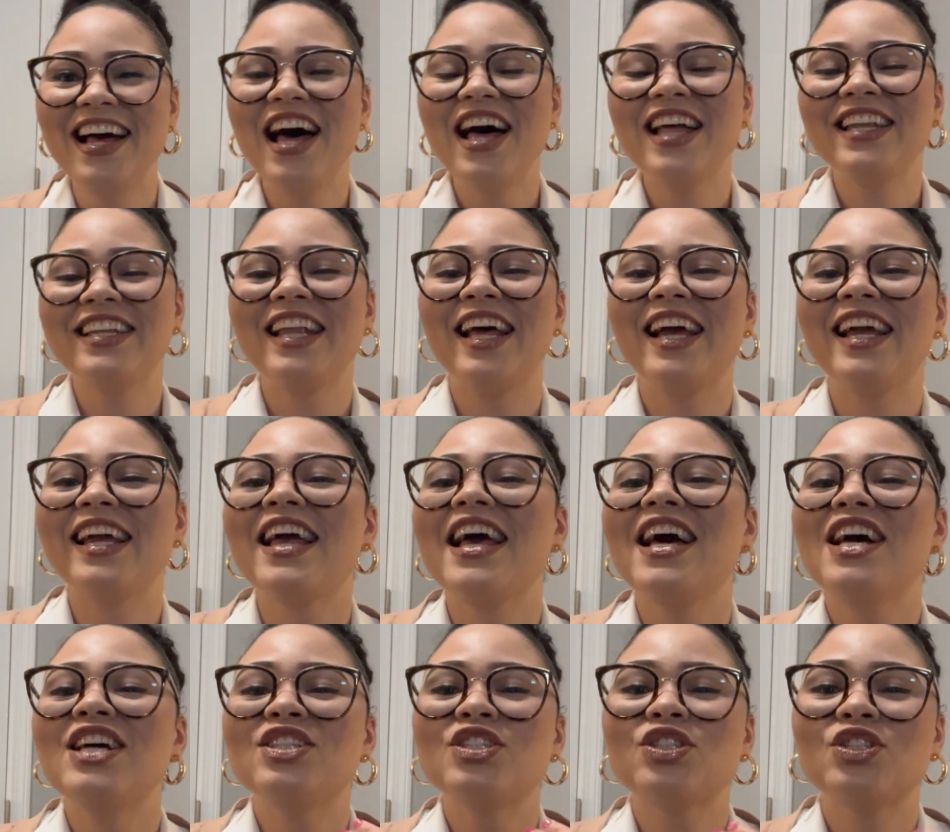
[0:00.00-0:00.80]
Like,
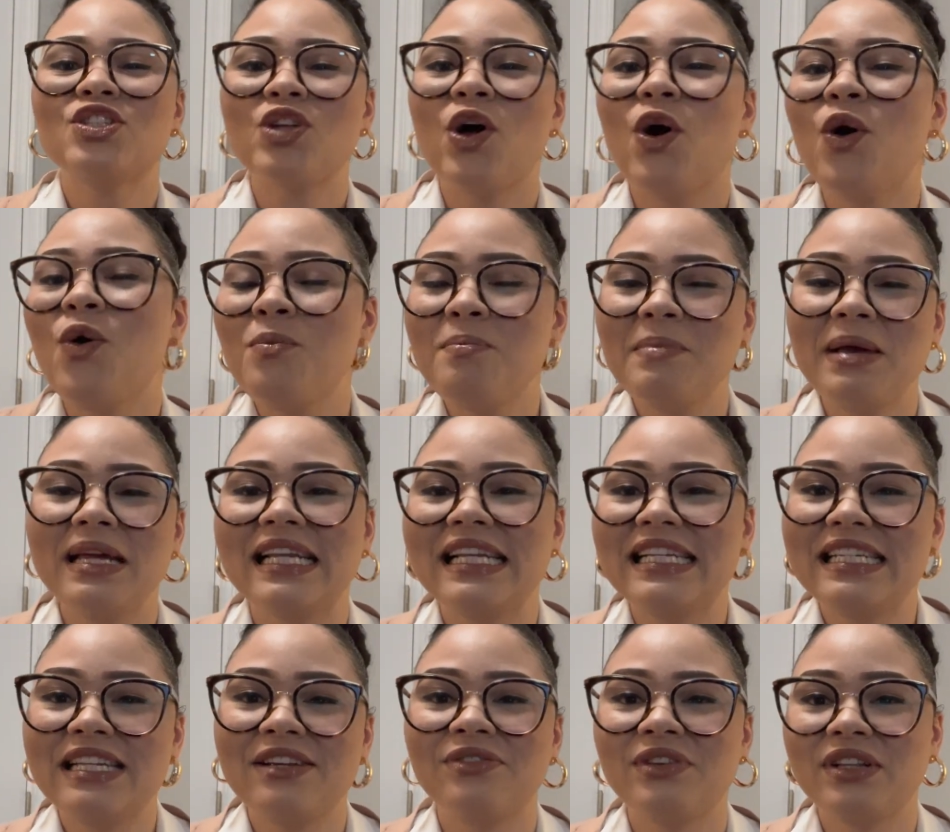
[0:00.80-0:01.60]
so many
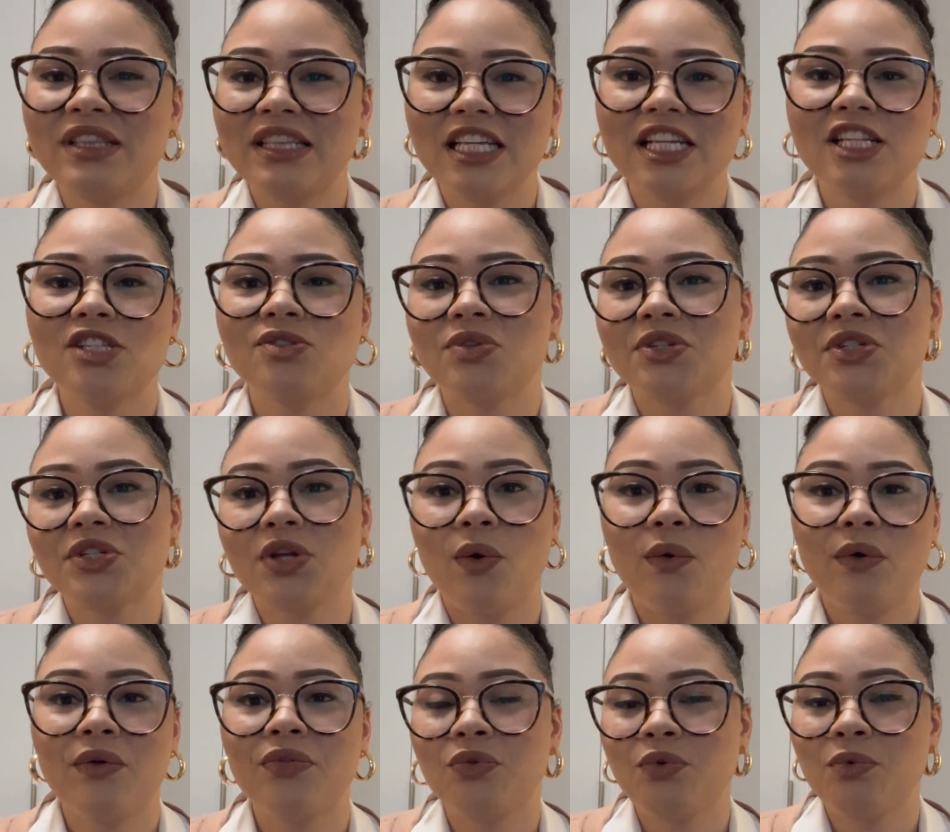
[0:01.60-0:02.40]
different things was
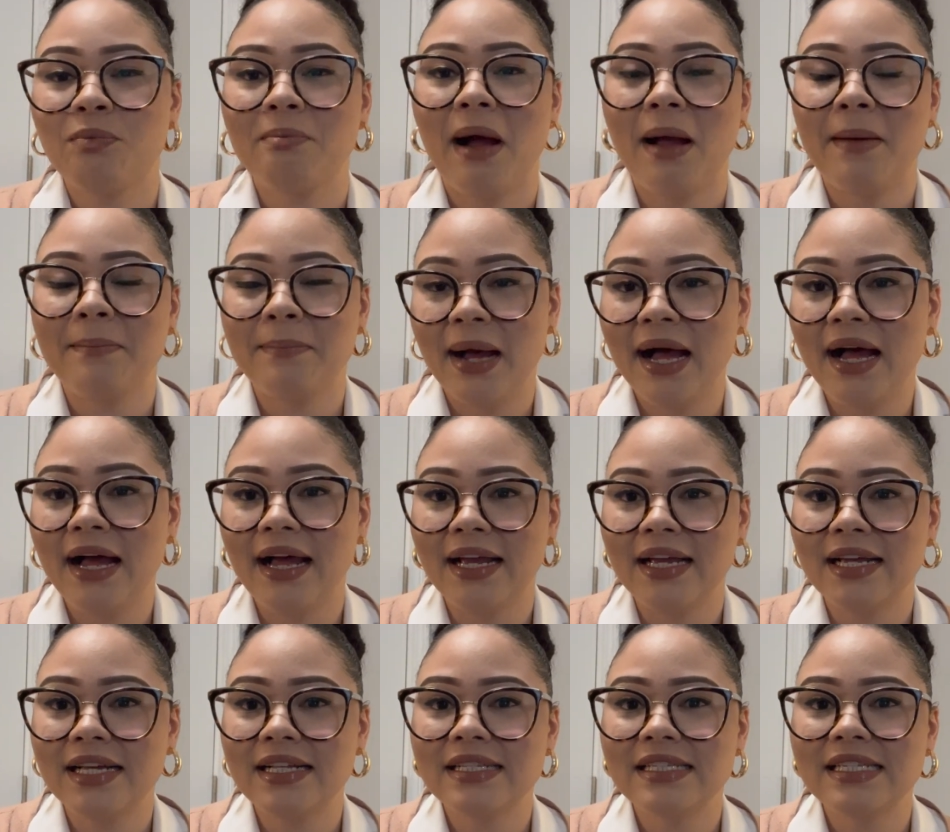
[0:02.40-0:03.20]
going through my
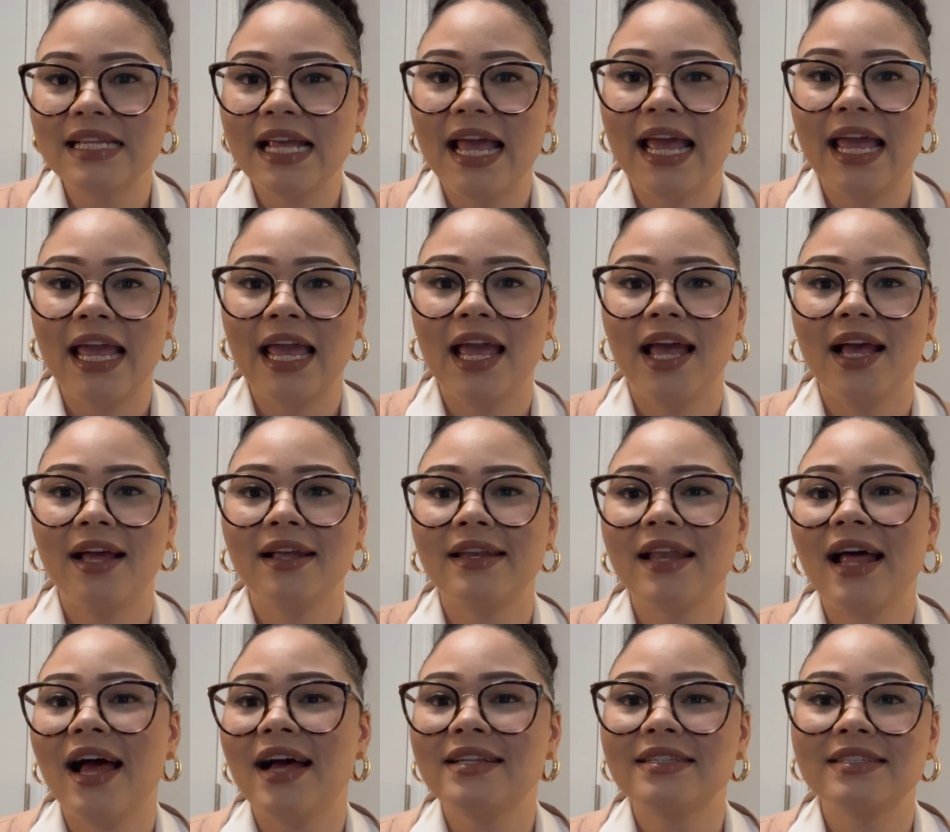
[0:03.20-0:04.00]
mind. And
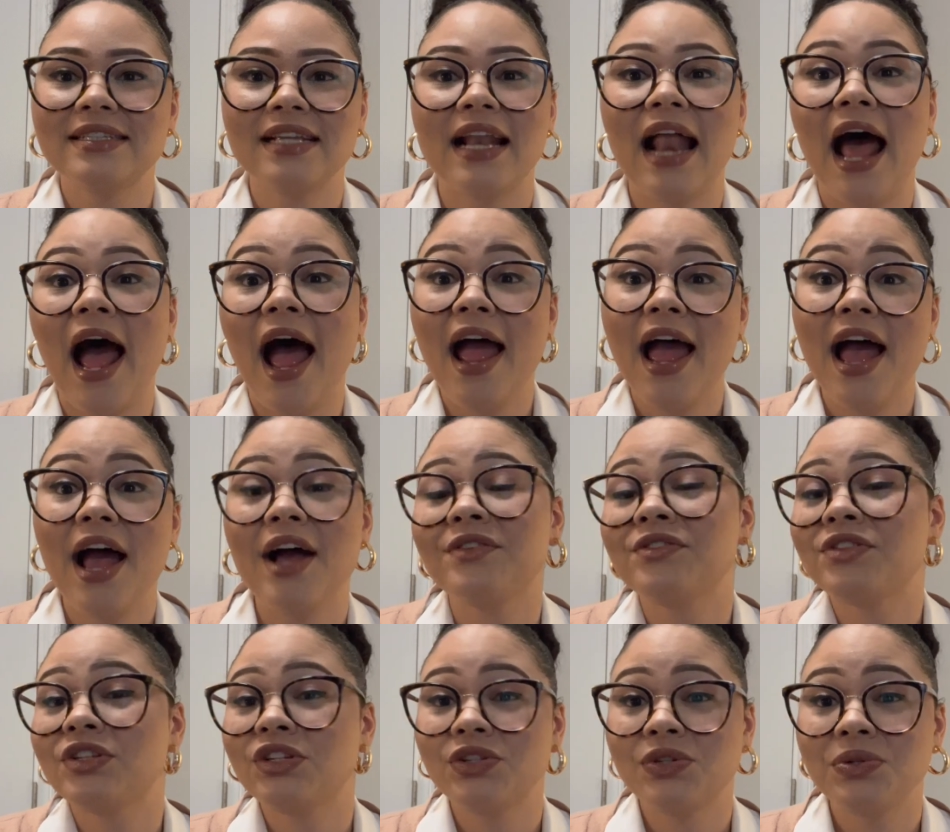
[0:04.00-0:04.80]
I said, I
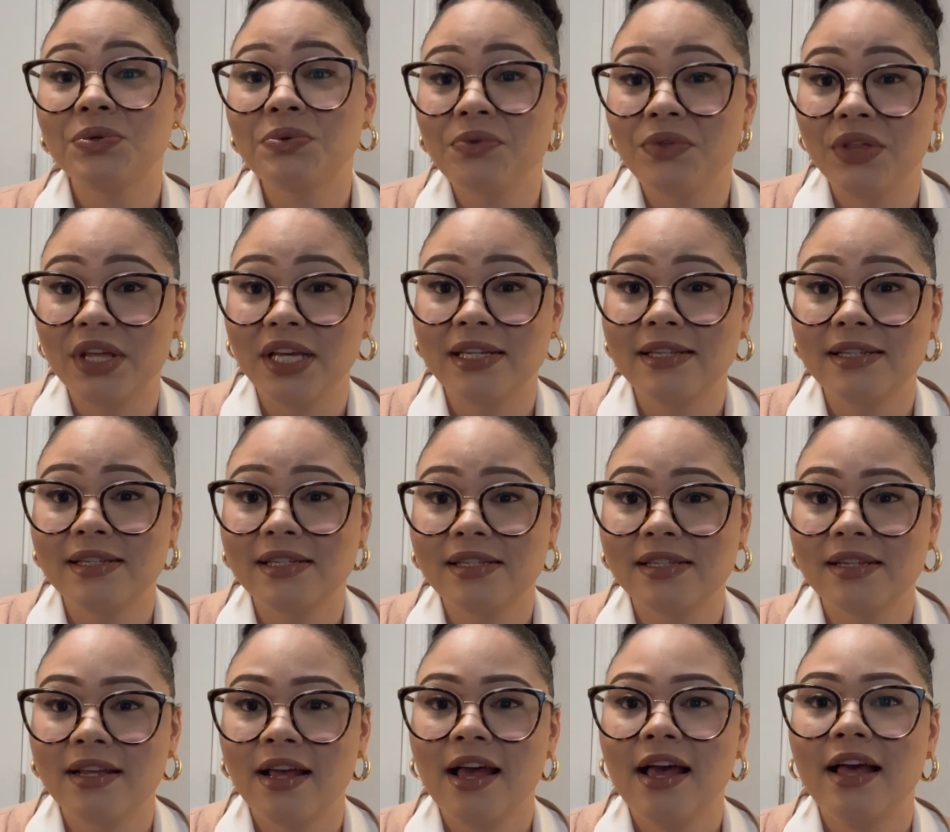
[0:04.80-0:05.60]
have to do
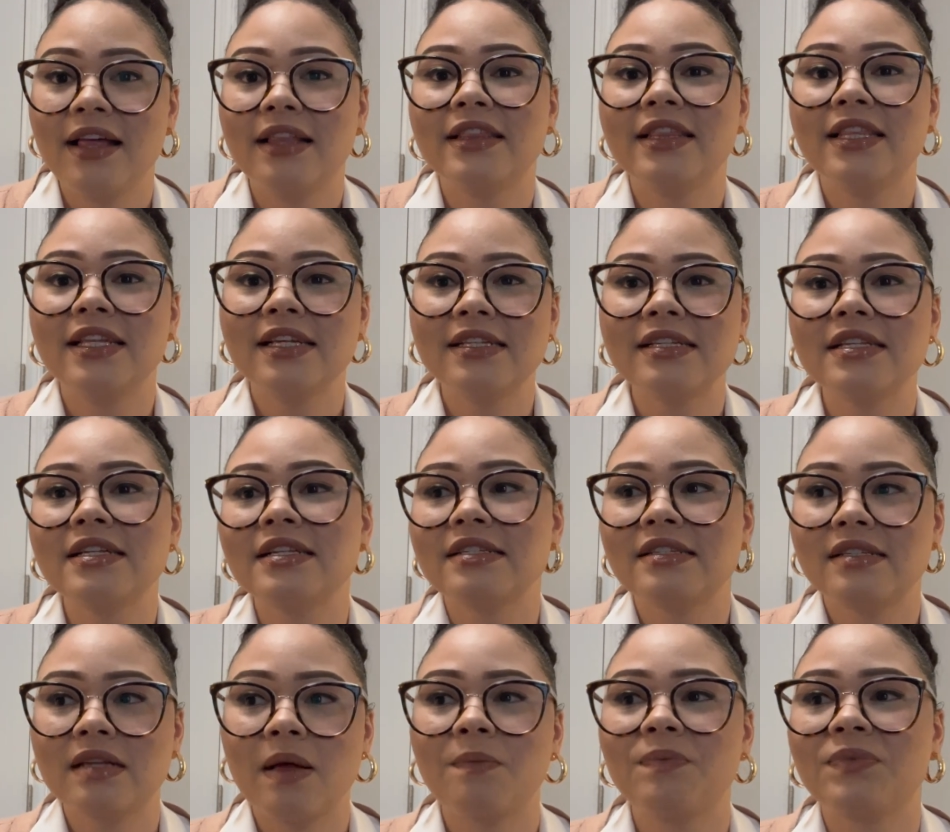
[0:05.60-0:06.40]
this. This is
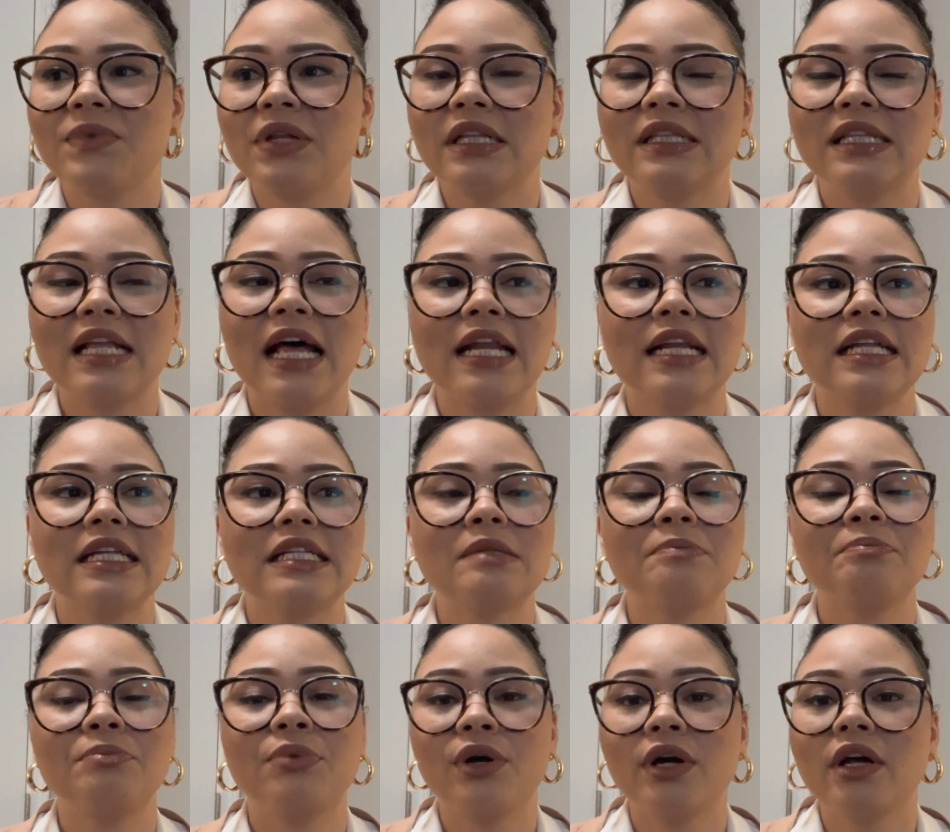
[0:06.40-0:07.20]
something that is
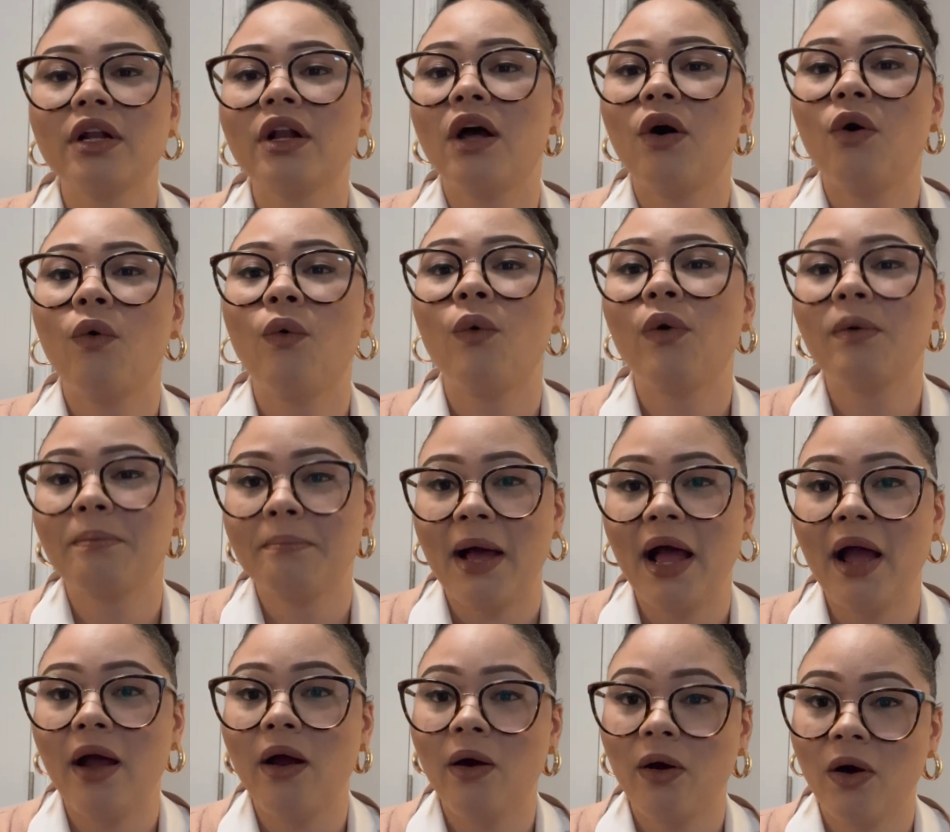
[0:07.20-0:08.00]
put on
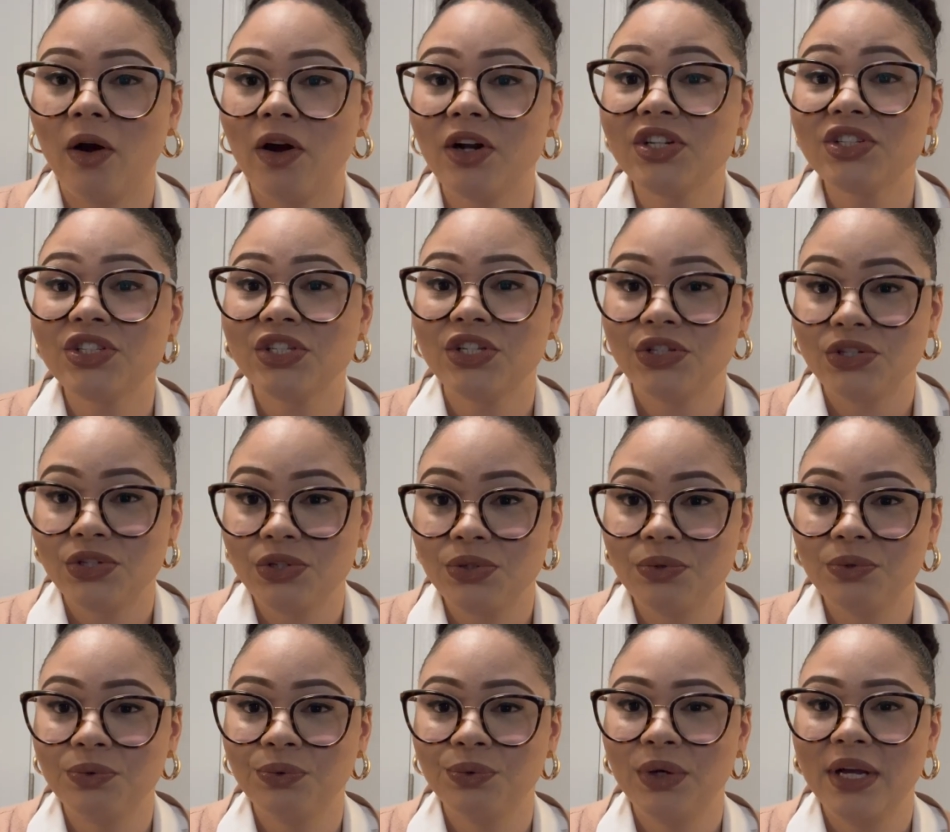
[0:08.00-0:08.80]
my heart to
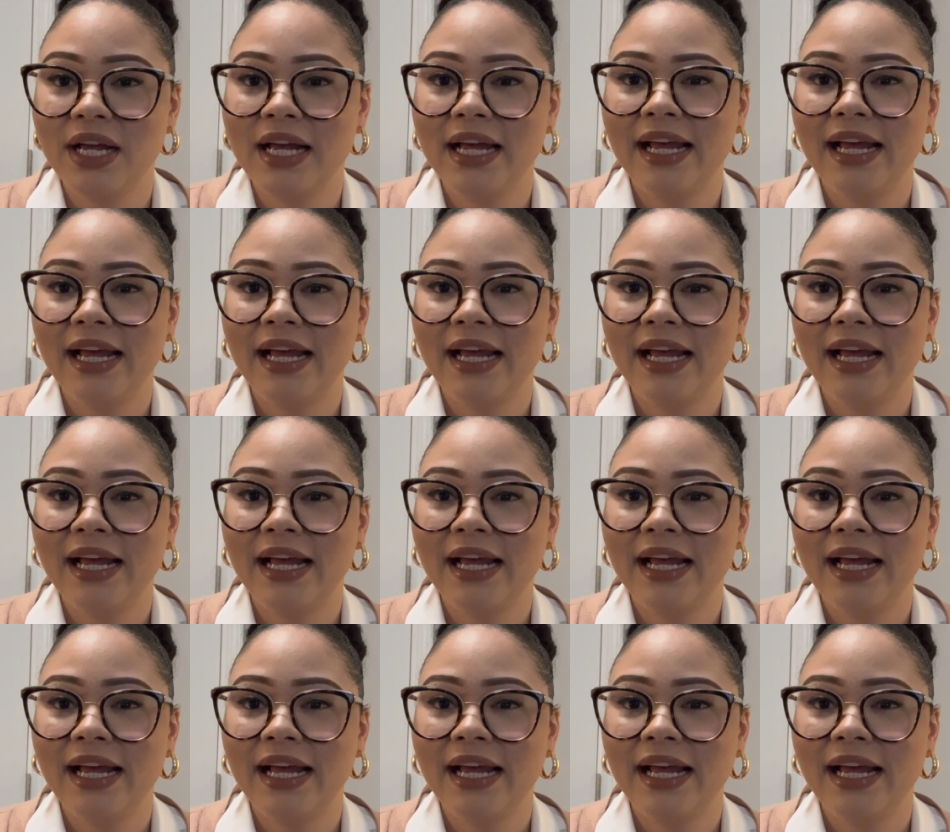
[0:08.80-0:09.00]
do.